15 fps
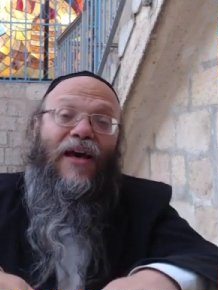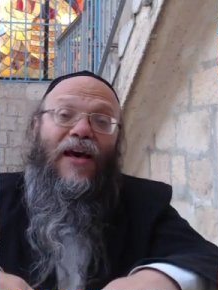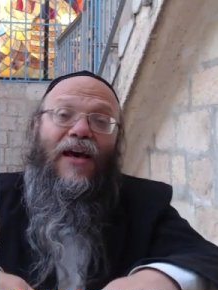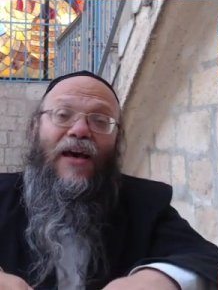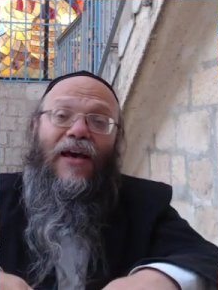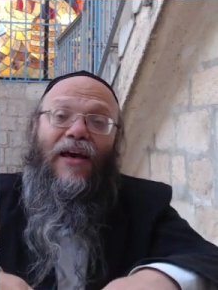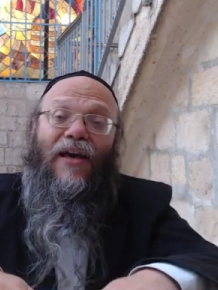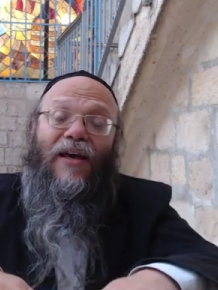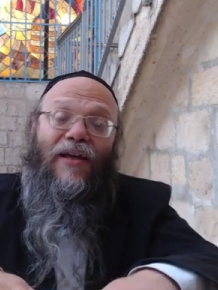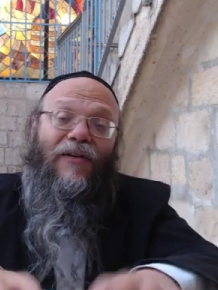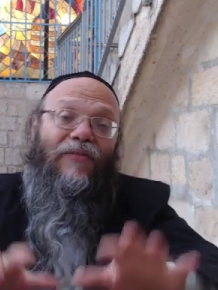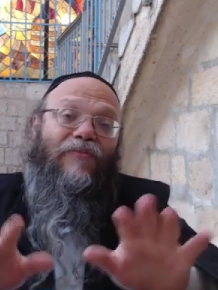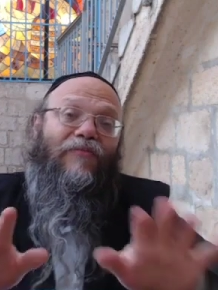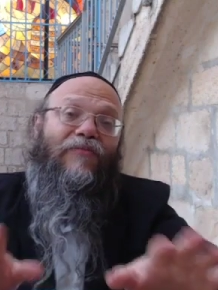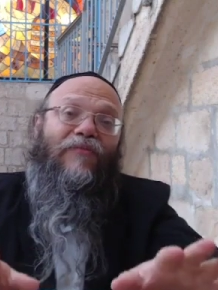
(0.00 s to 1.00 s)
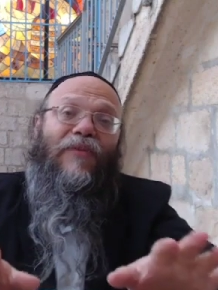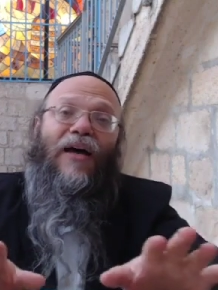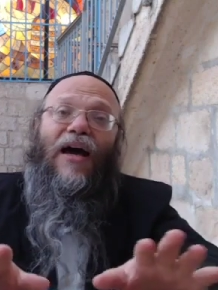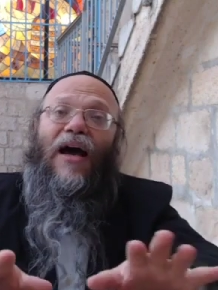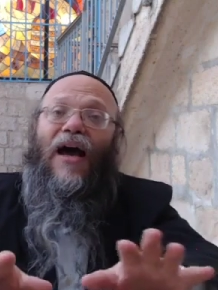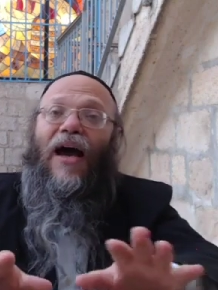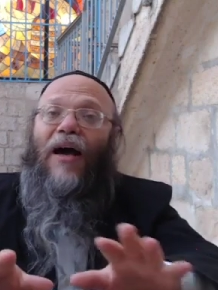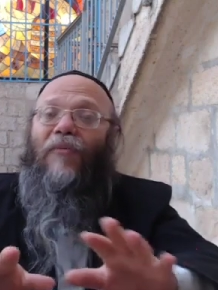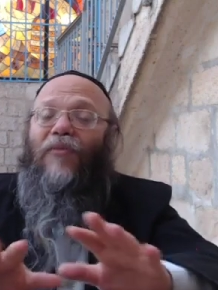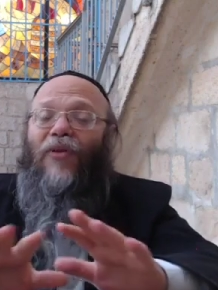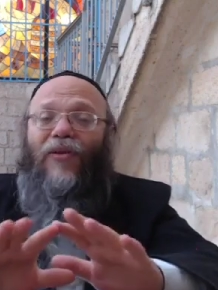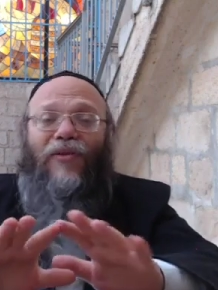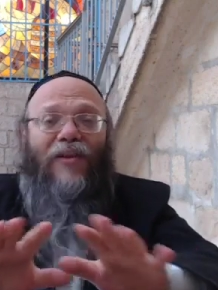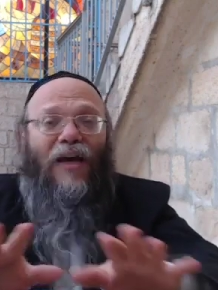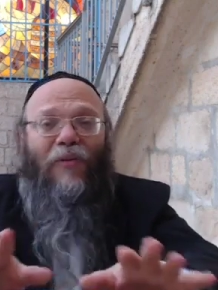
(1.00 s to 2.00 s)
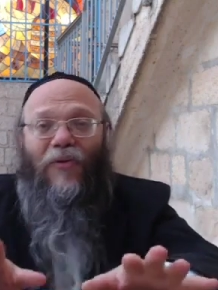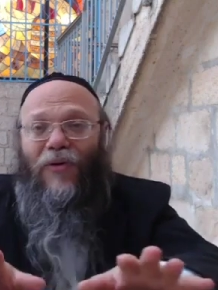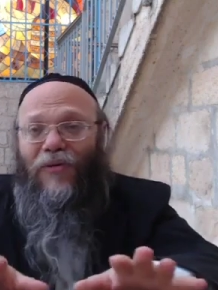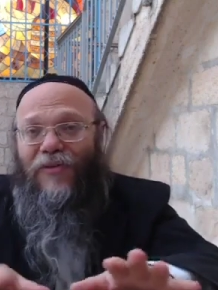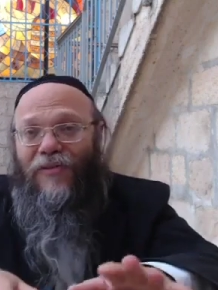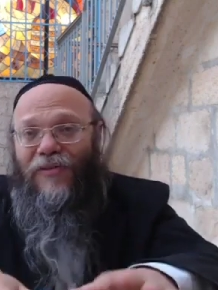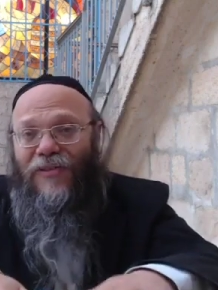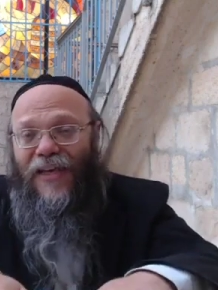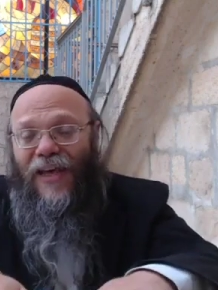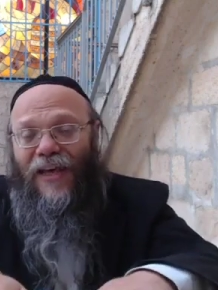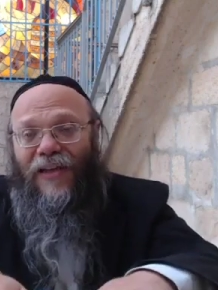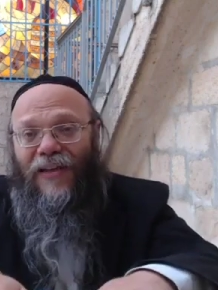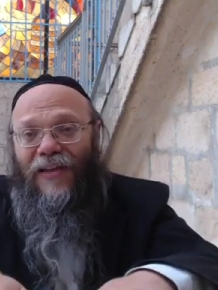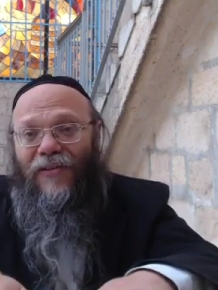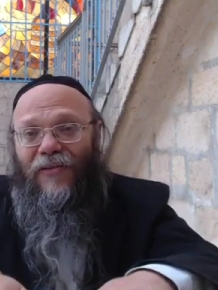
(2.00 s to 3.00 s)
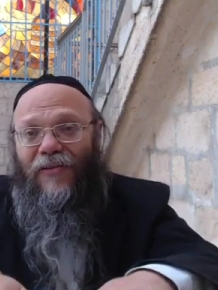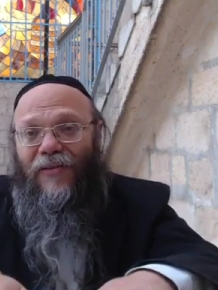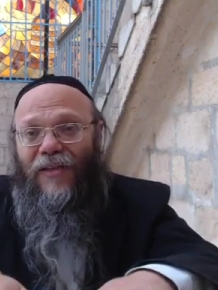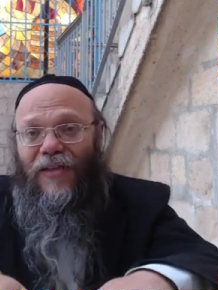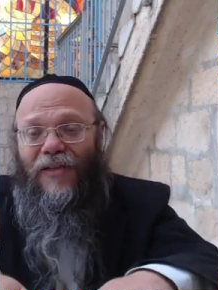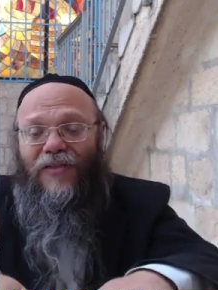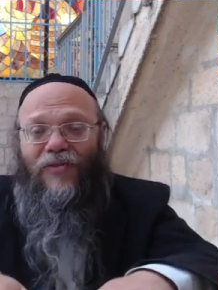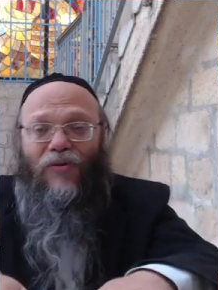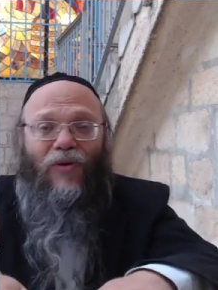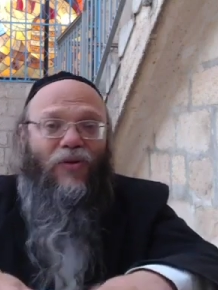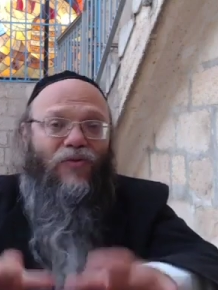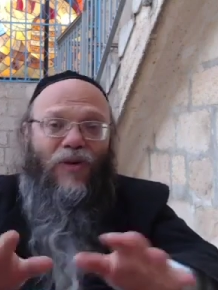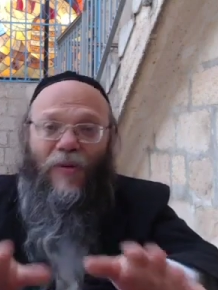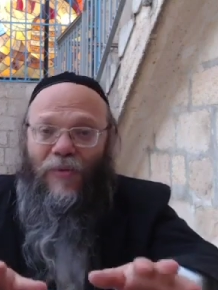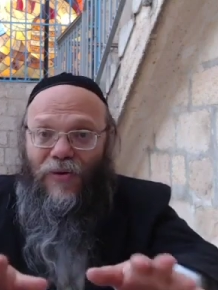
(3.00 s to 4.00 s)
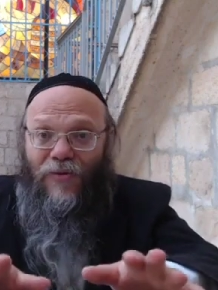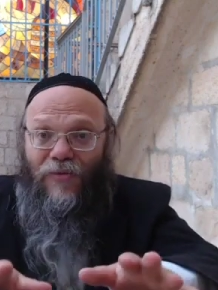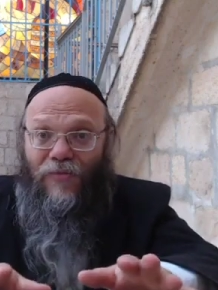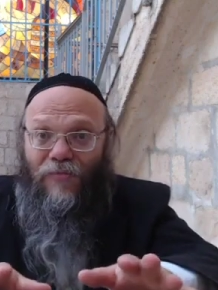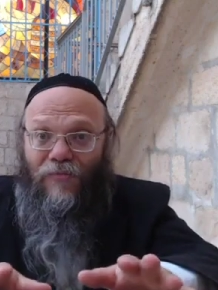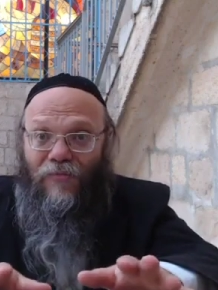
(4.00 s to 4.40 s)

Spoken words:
And I'm not saying that it's all rubbish.